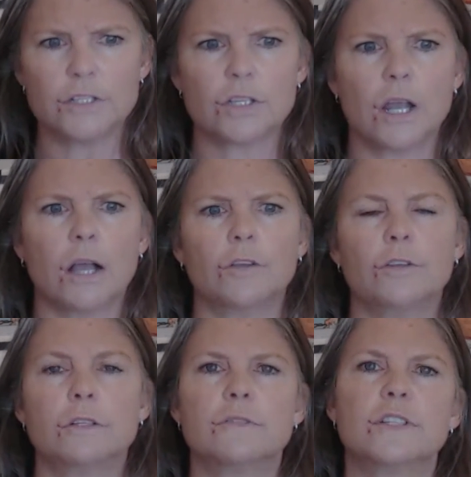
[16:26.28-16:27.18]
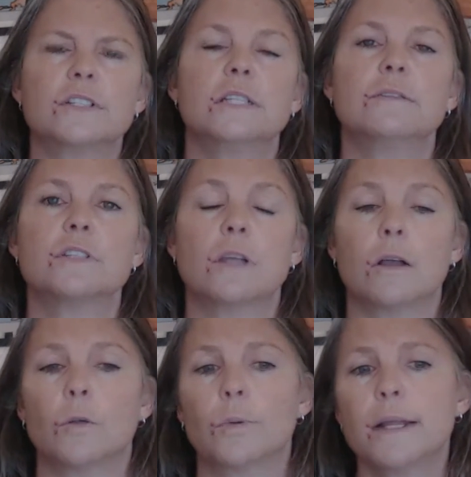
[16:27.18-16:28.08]
in Chicago University of
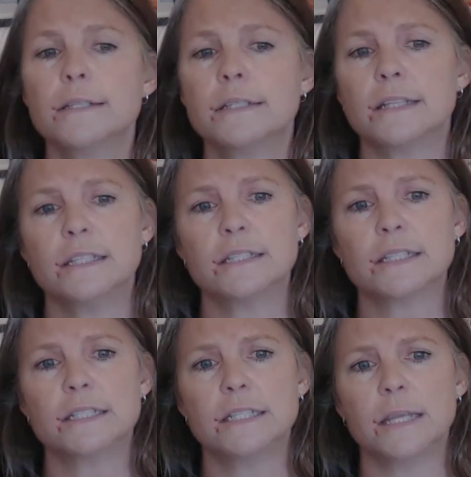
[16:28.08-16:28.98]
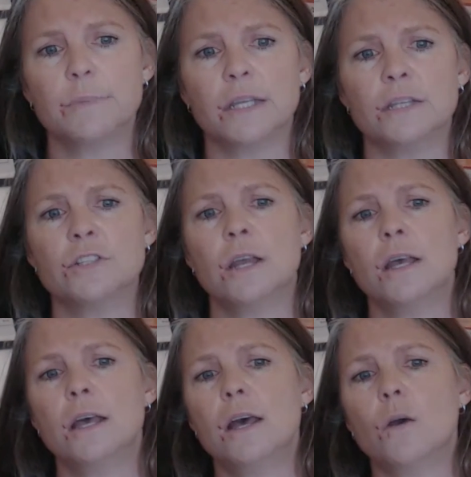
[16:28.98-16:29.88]
Chicago Press, 1968 page
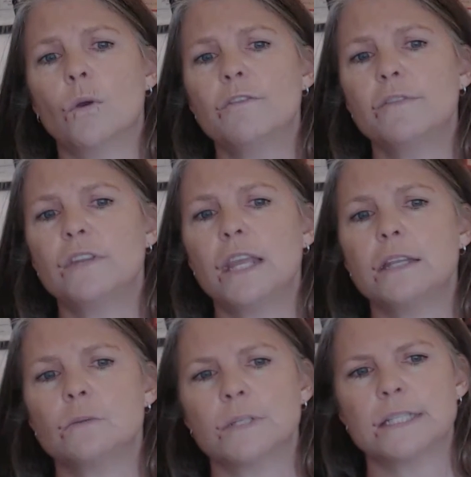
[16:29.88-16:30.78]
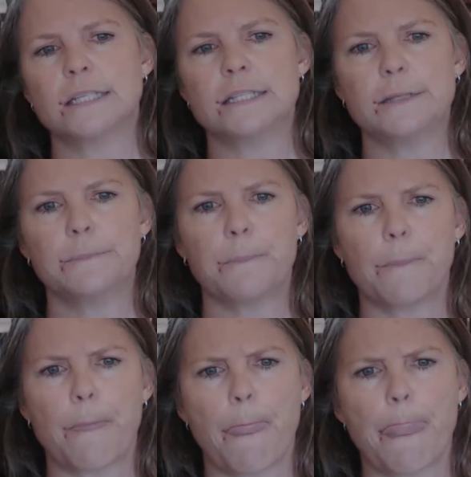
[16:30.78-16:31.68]
158 to 160.
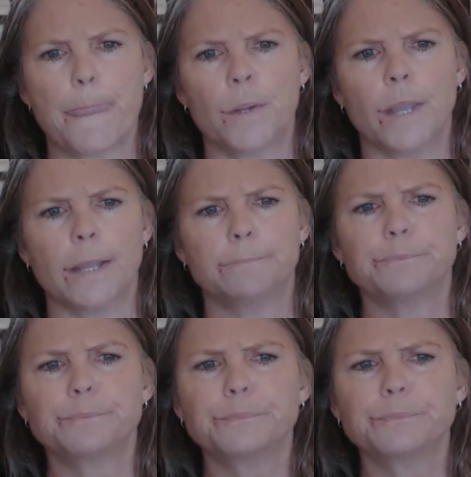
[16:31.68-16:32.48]
Okay.